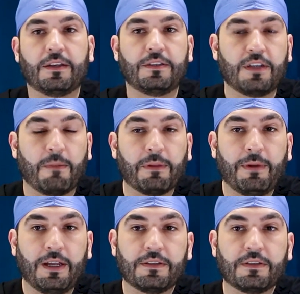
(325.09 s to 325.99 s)

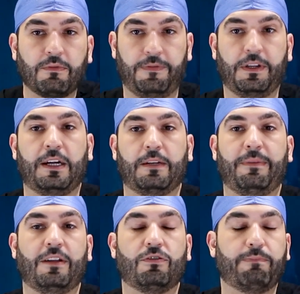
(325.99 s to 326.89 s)
supplements, we've talked
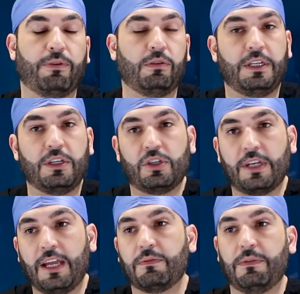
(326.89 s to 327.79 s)
about protein
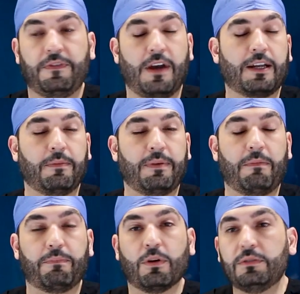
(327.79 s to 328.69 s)
shakes, we've talked
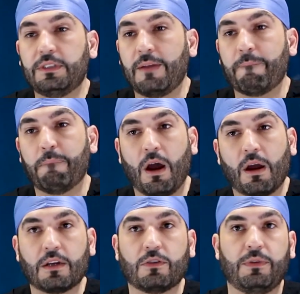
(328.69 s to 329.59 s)
about protein
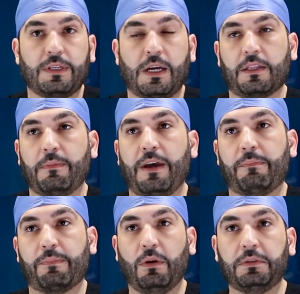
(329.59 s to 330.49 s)
bars, we talked
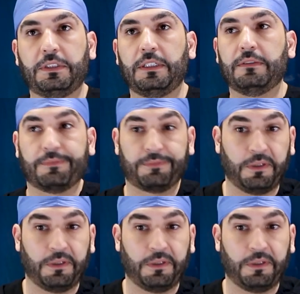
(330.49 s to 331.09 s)
about protein